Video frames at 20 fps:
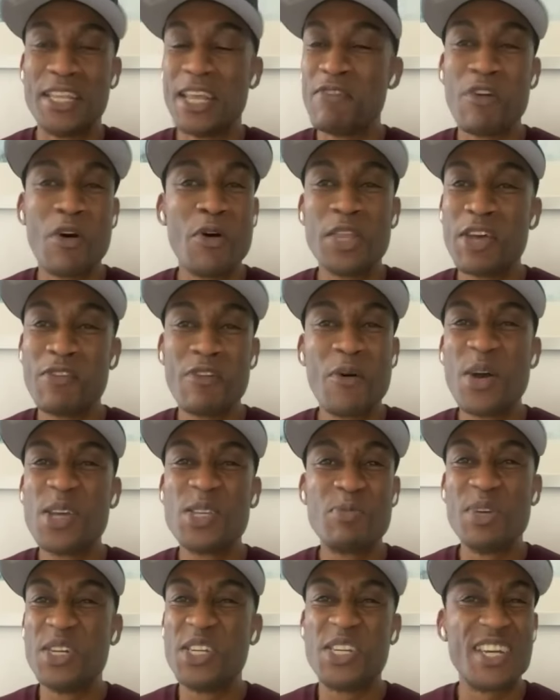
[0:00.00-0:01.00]
They've
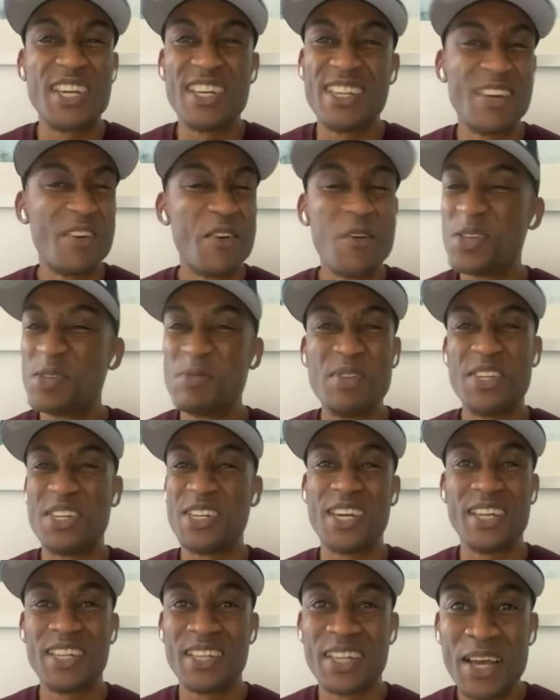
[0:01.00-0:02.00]
always been shit.
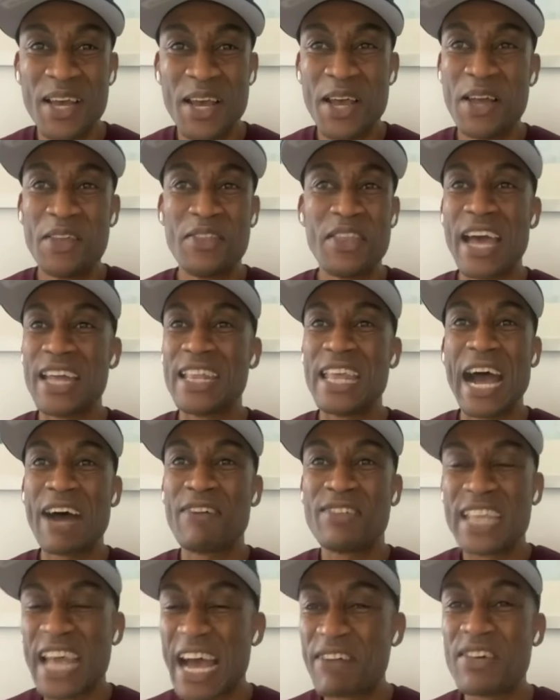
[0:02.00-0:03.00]
They
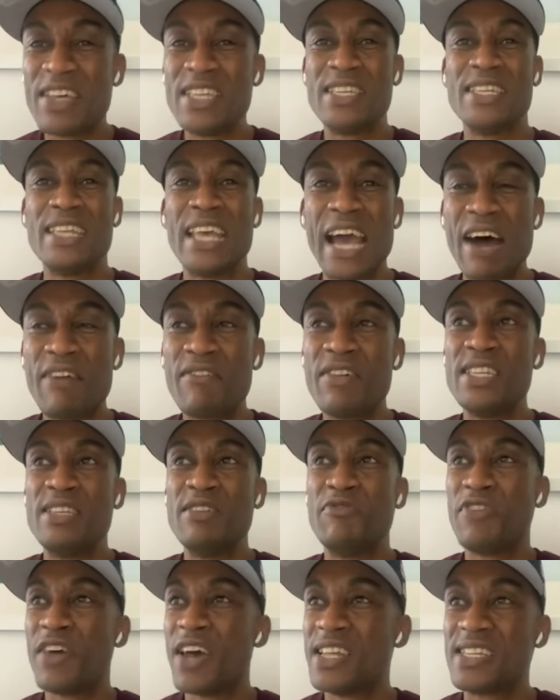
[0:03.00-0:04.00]
have a
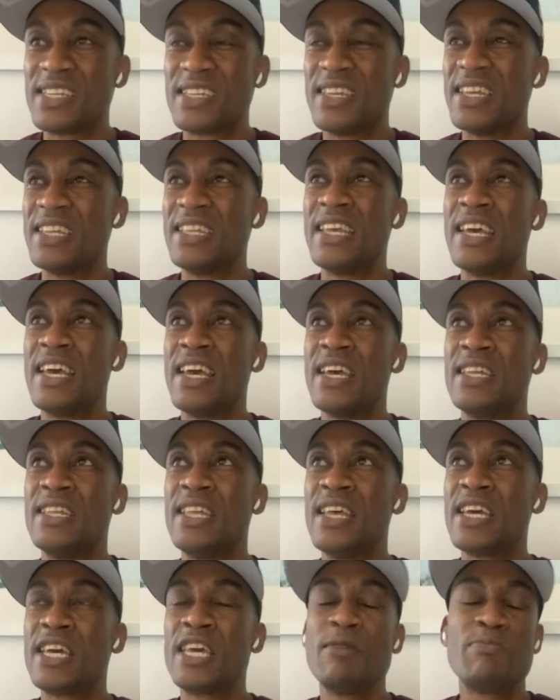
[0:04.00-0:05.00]
defense.
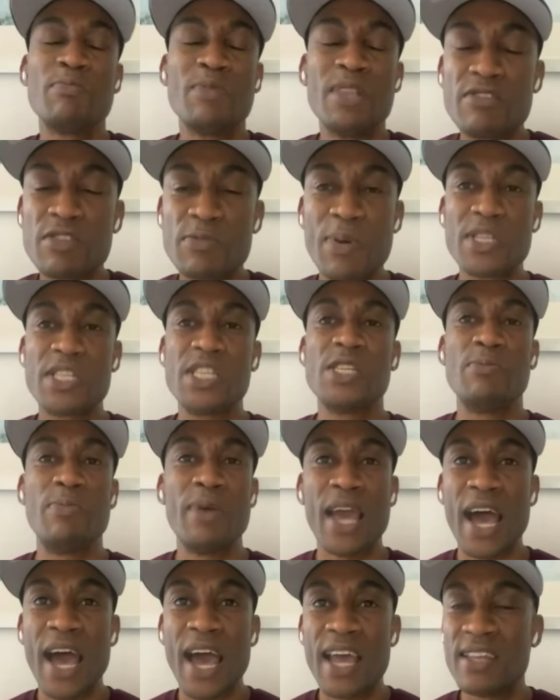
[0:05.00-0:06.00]
They keep leave spaces
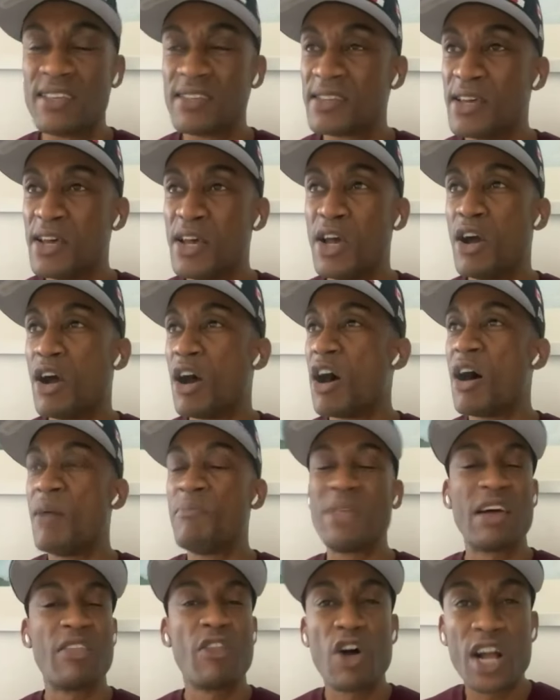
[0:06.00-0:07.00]
behind.
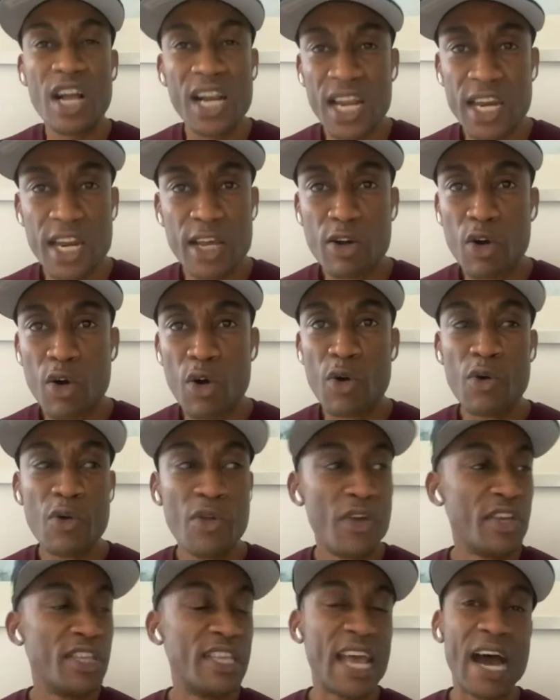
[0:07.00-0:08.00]
They're not clinical.